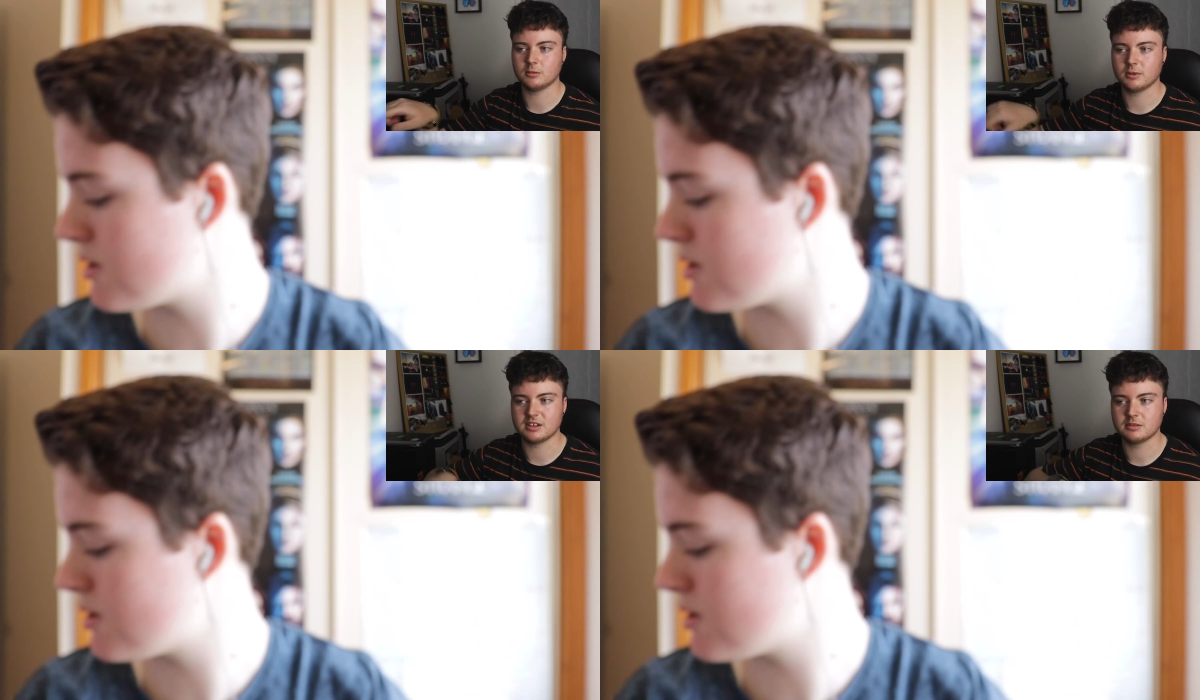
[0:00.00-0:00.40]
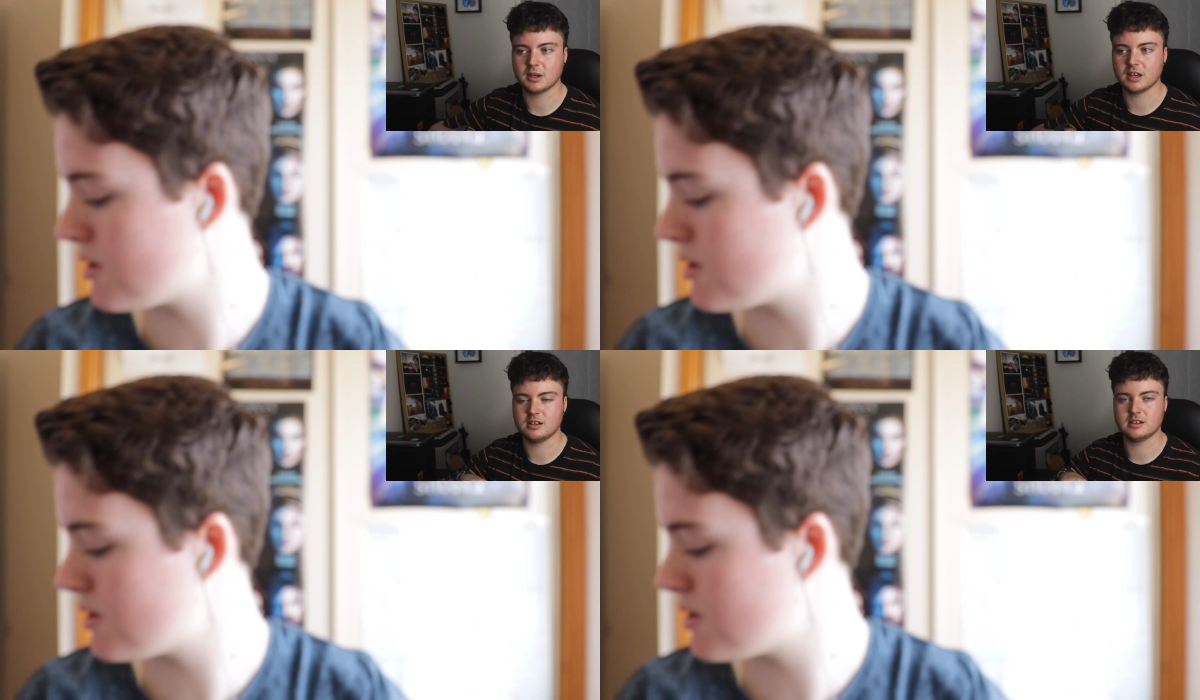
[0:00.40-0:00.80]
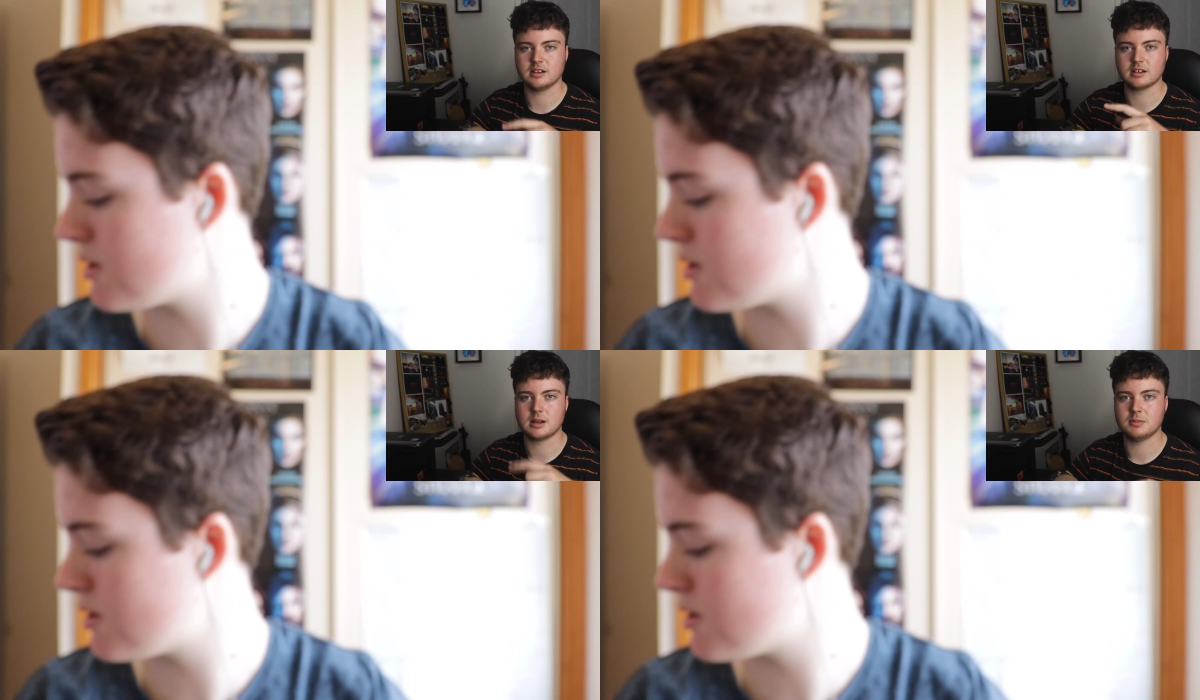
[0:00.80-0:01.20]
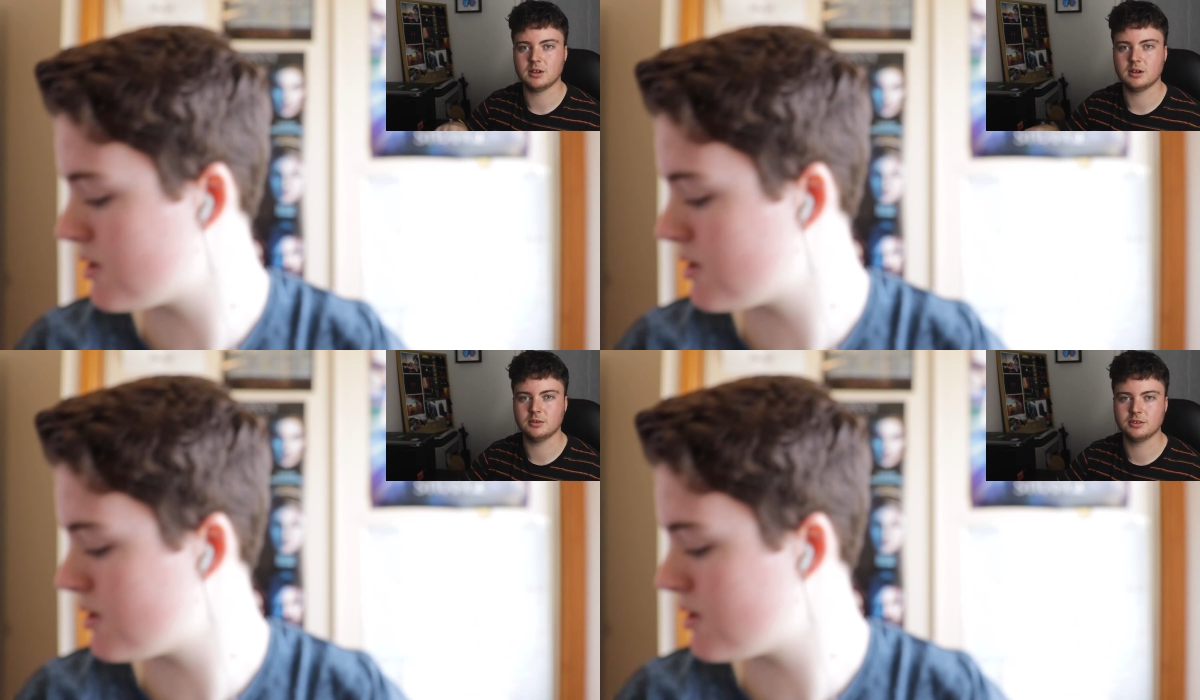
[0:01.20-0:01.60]
Speaker 1: the waistband and a couple
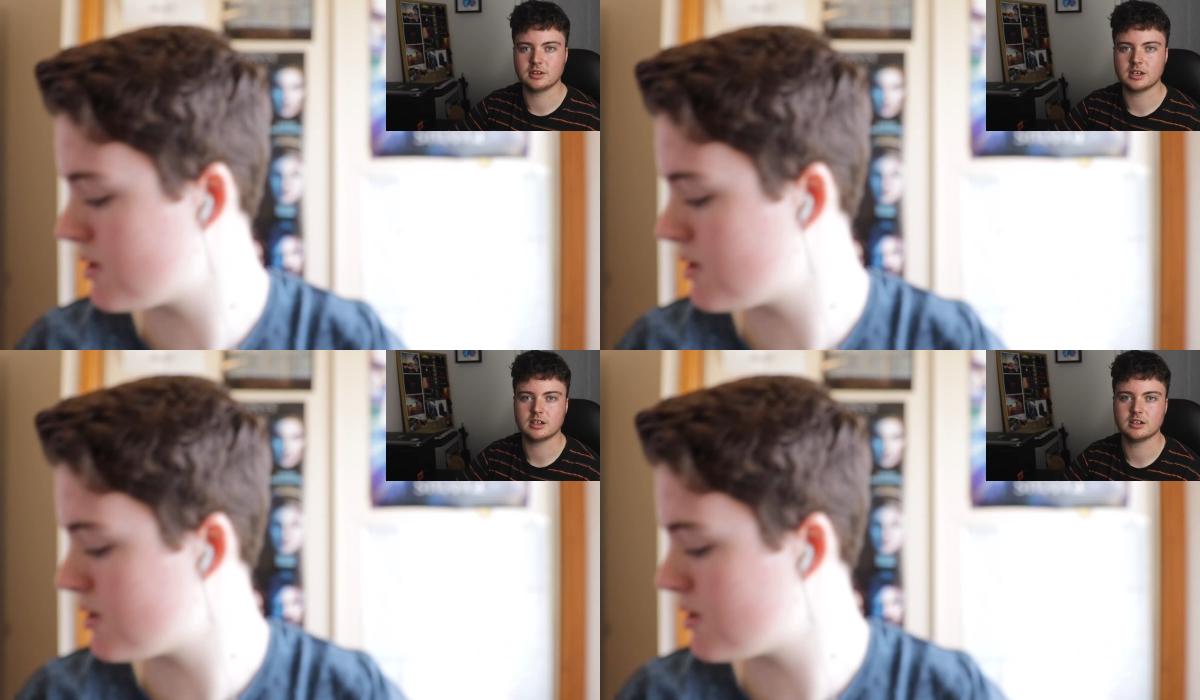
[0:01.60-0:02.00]
holes that you